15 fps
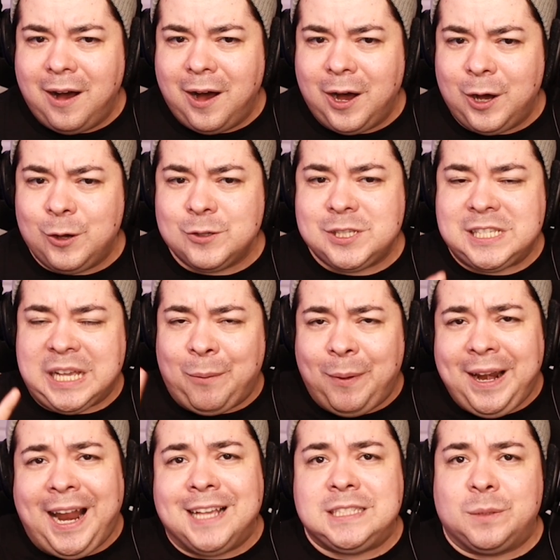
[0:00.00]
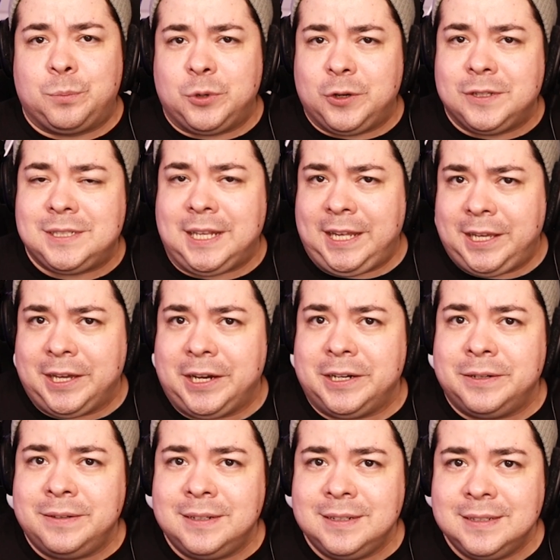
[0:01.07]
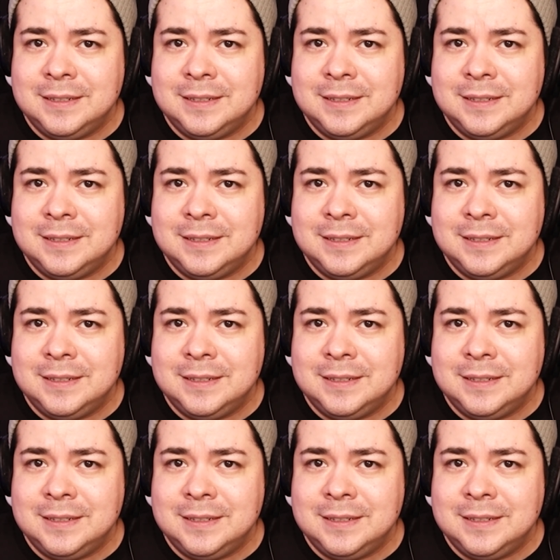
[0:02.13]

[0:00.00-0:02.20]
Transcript: Oh, someone has a bruised ego.